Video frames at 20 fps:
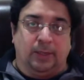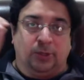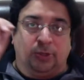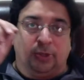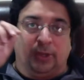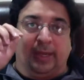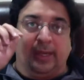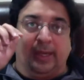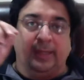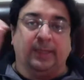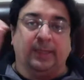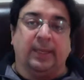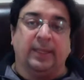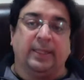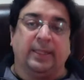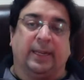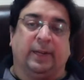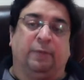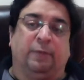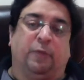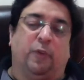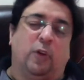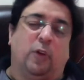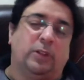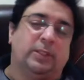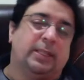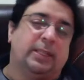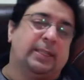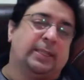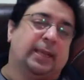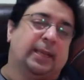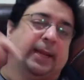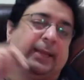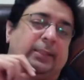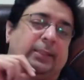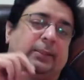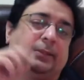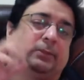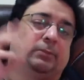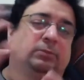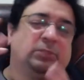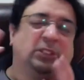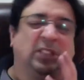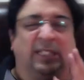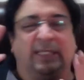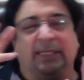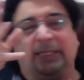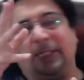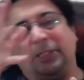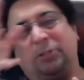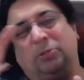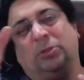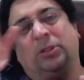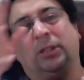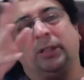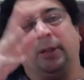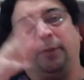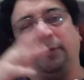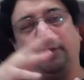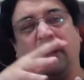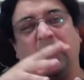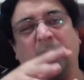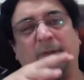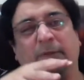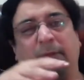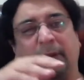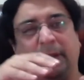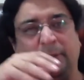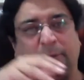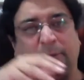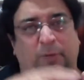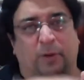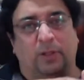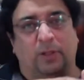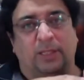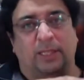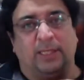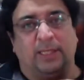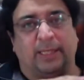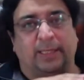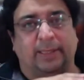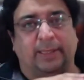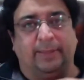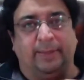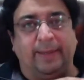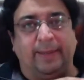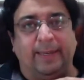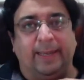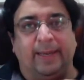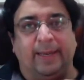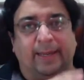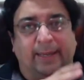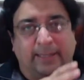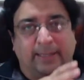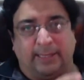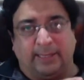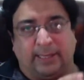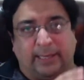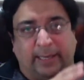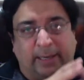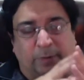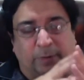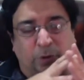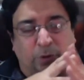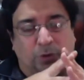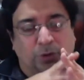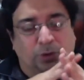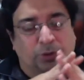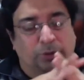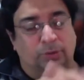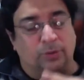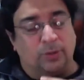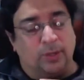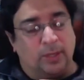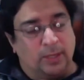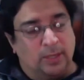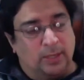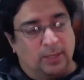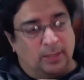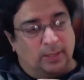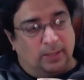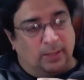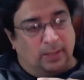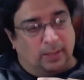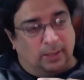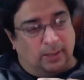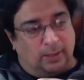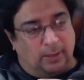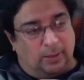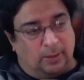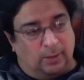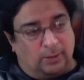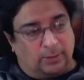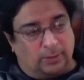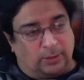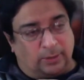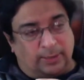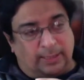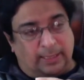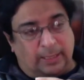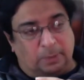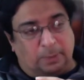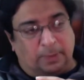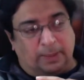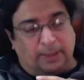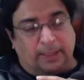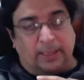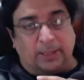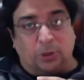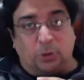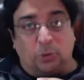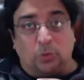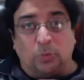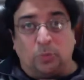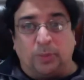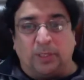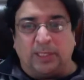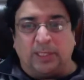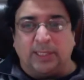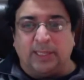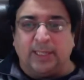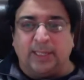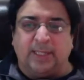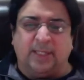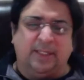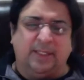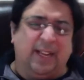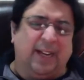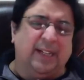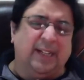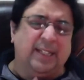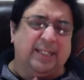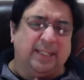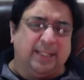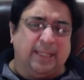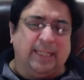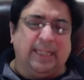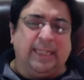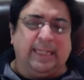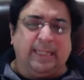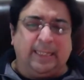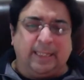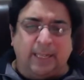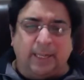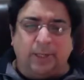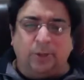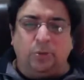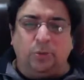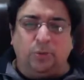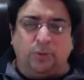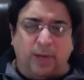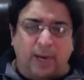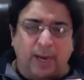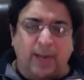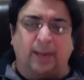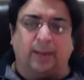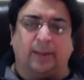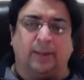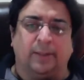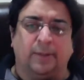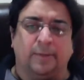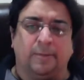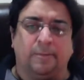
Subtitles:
So anything that falls inside 30 to 35 and falls inside the green area, just like I've shown you on Neil Patel's Ubersuggest, that is easy to rank.